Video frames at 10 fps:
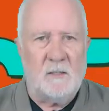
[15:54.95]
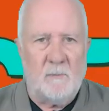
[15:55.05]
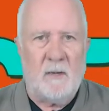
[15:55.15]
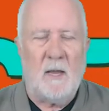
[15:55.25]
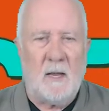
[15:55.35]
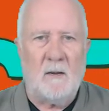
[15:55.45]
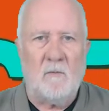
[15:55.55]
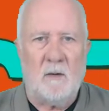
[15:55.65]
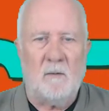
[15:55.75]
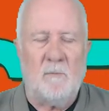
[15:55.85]
to be
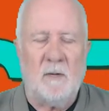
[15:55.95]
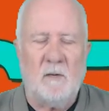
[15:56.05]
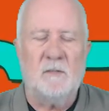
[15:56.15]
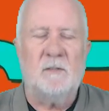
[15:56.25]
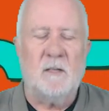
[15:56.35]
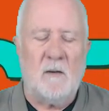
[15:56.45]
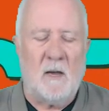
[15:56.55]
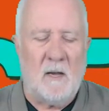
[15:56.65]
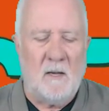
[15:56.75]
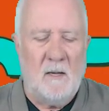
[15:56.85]
angry because there
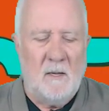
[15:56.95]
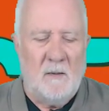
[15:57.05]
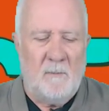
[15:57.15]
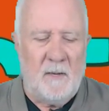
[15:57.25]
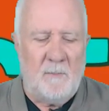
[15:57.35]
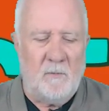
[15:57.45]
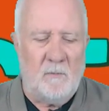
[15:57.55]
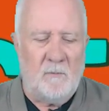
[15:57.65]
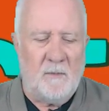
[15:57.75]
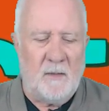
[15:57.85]
are
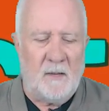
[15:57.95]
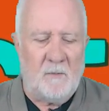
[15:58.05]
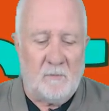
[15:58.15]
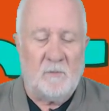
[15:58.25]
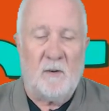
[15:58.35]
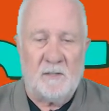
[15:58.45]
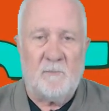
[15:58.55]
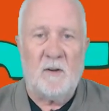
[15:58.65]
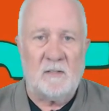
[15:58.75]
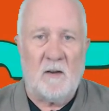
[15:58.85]
people that ought to
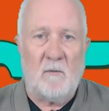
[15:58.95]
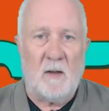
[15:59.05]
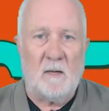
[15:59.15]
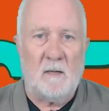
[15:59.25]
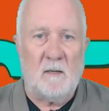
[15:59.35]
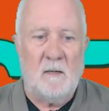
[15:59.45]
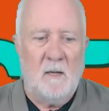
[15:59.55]
express our anger,